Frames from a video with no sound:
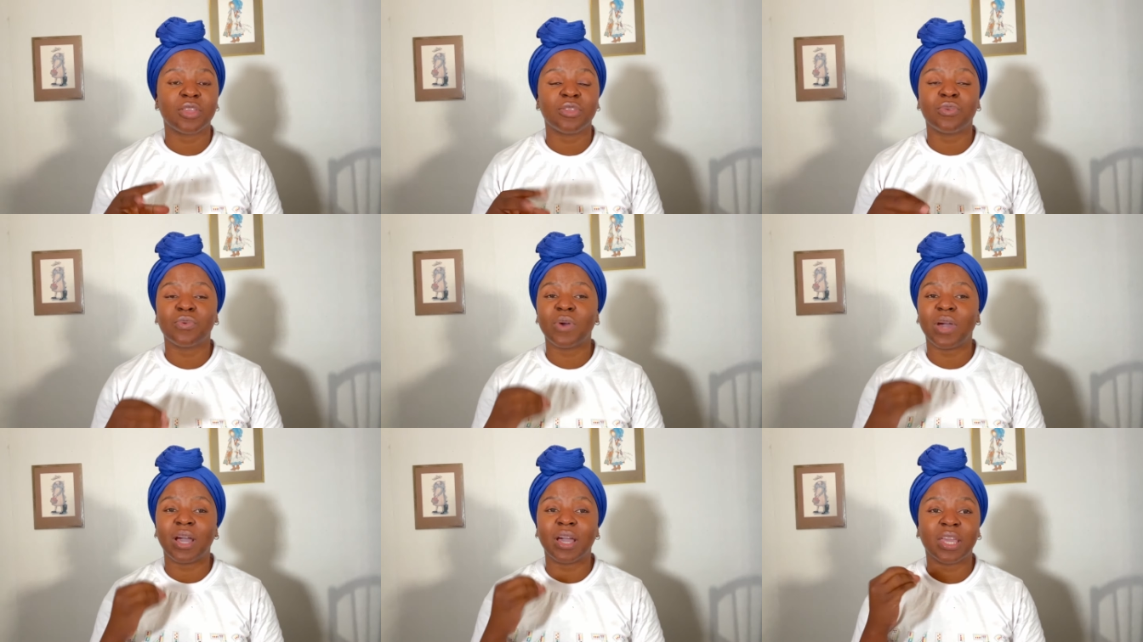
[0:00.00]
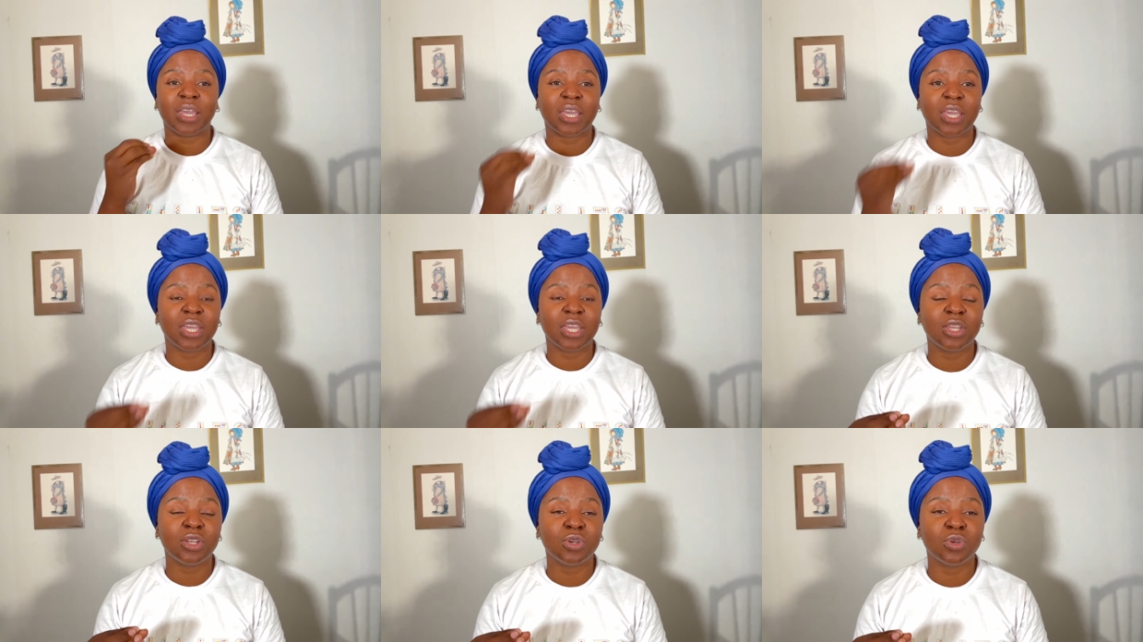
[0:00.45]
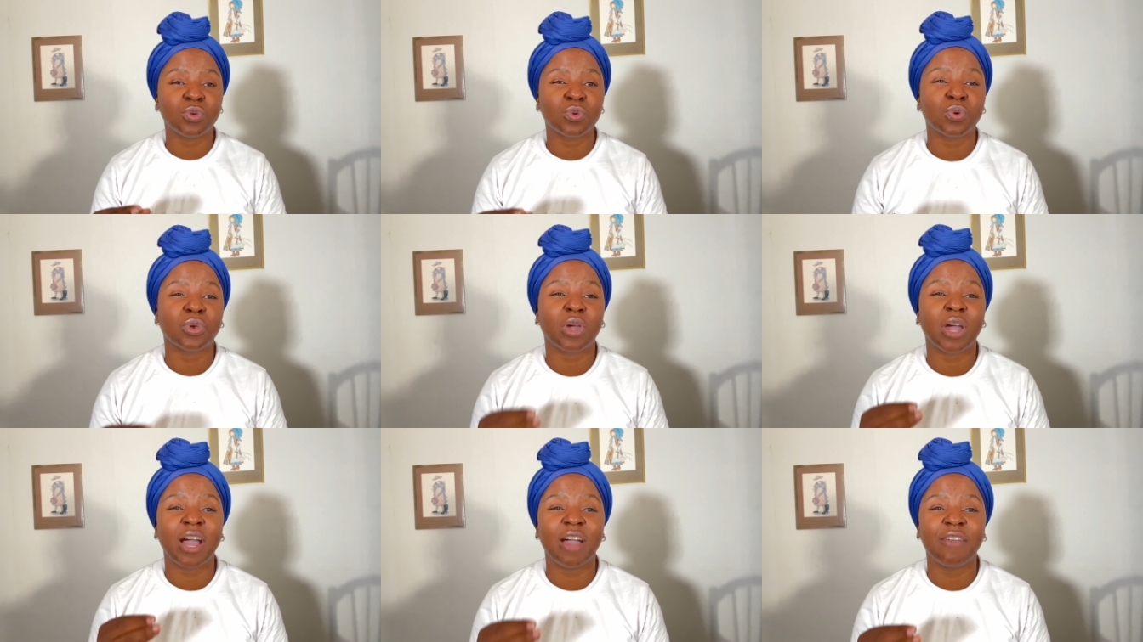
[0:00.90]
you are a
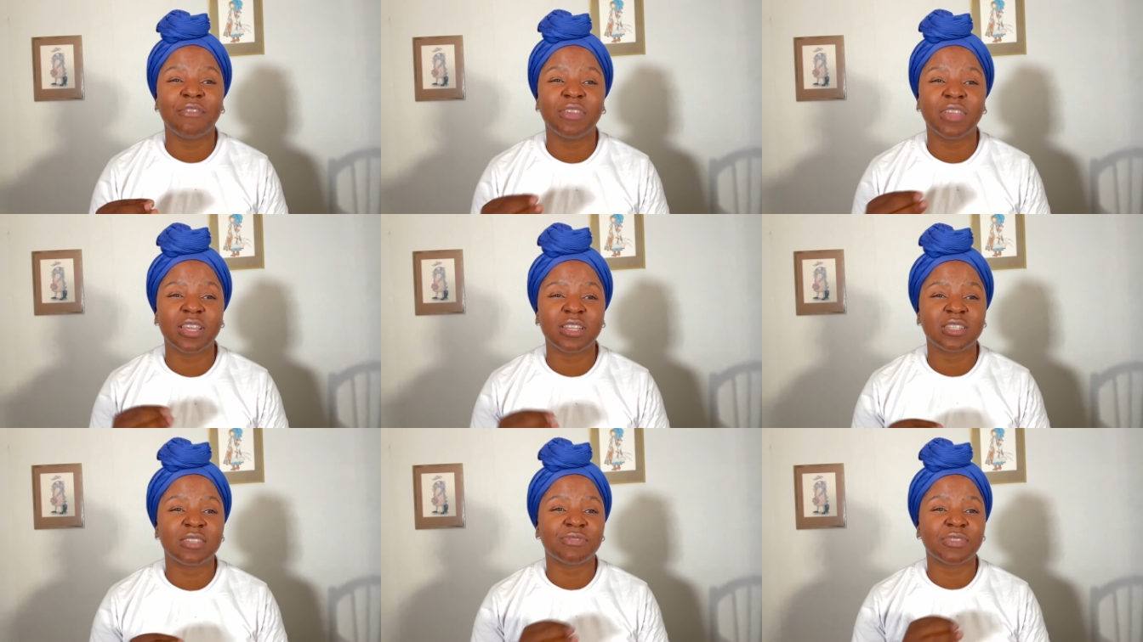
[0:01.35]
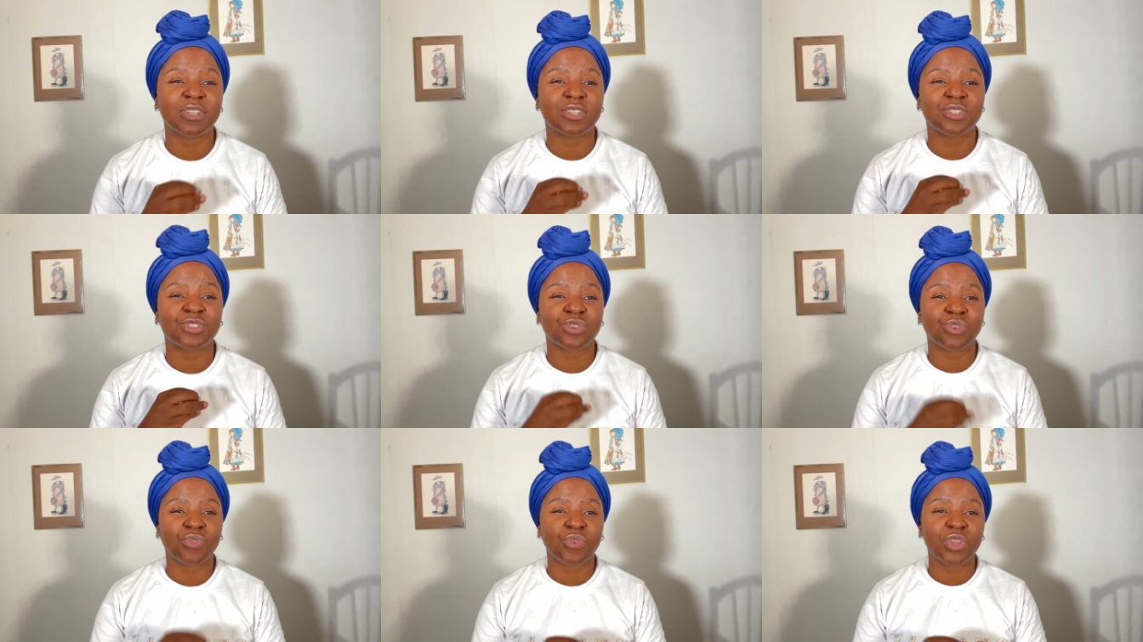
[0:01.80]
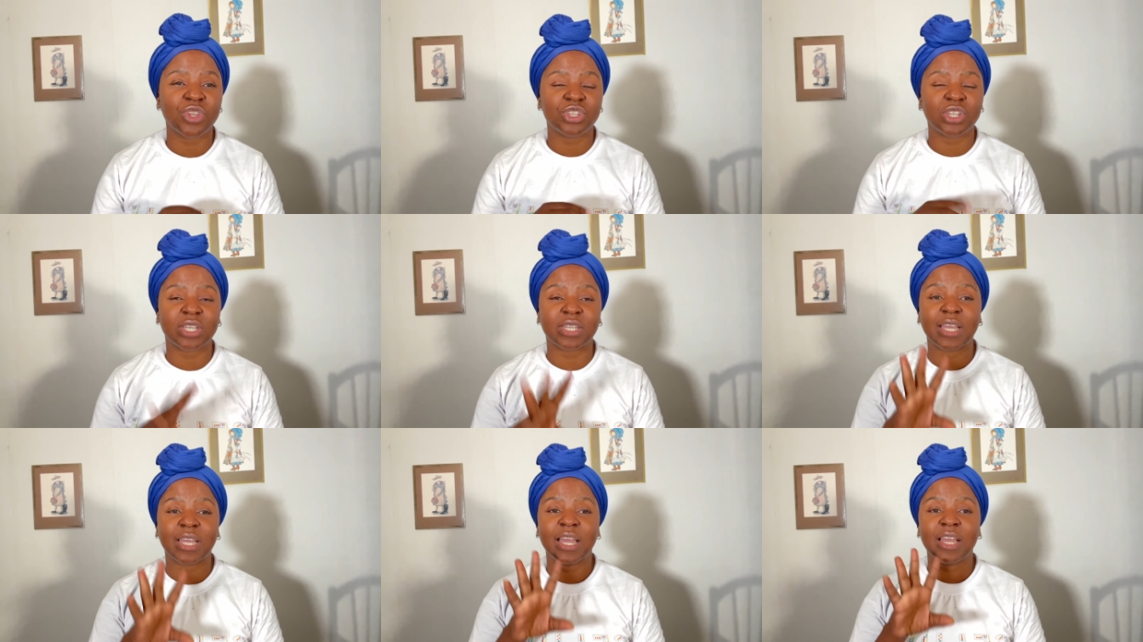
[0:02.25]
Hindu, having a different
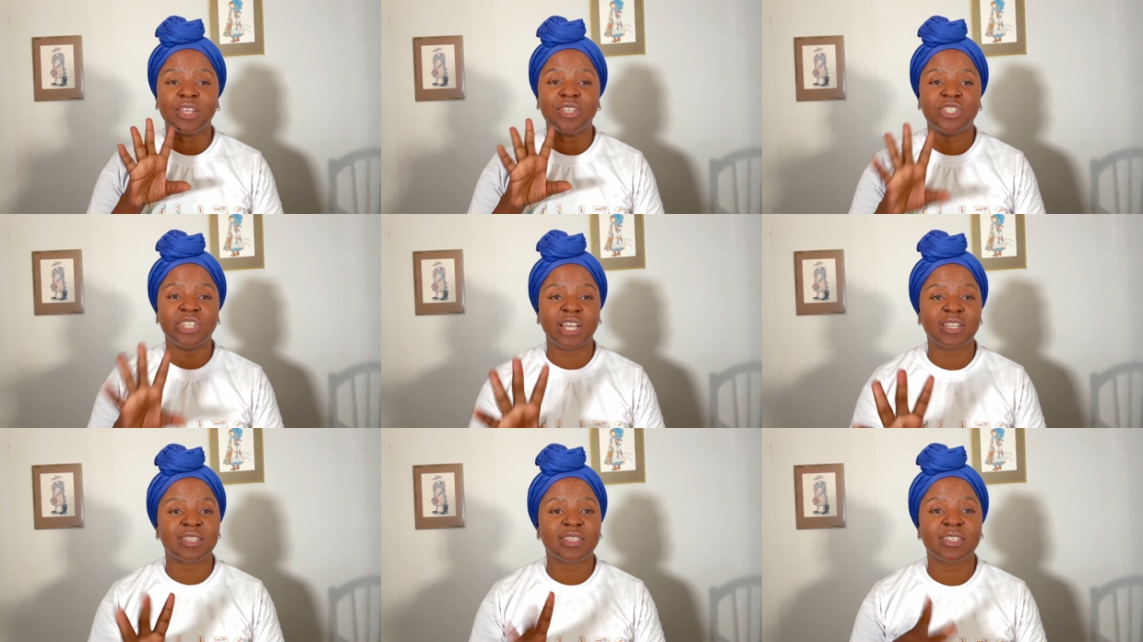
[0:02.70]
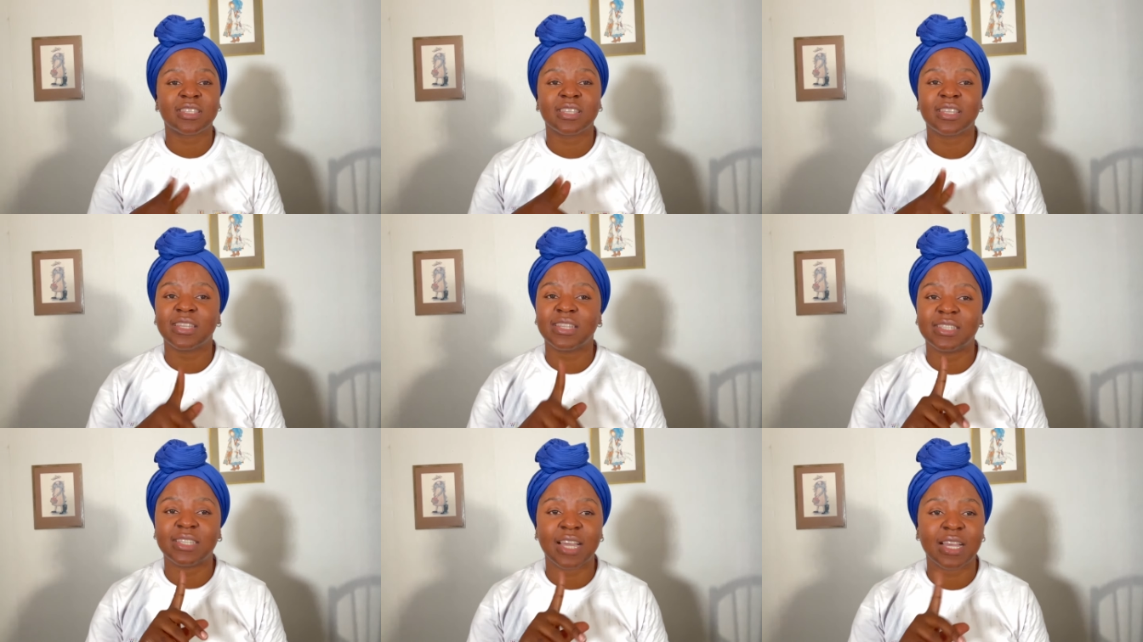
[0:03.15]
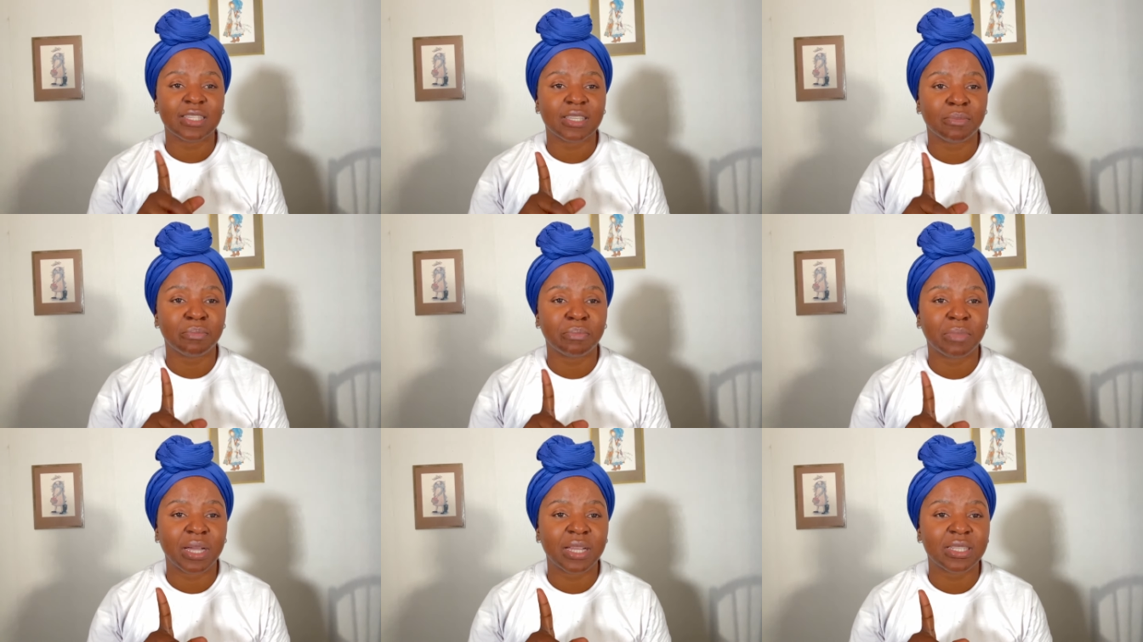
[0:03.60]
religion, just it
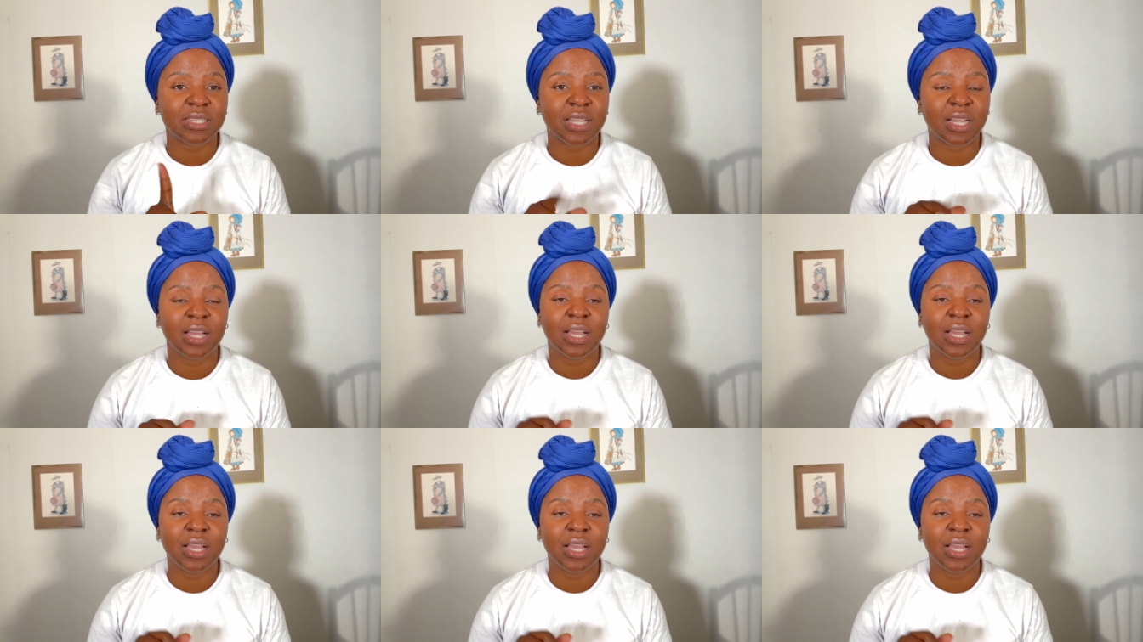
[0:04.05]
doesn't matter.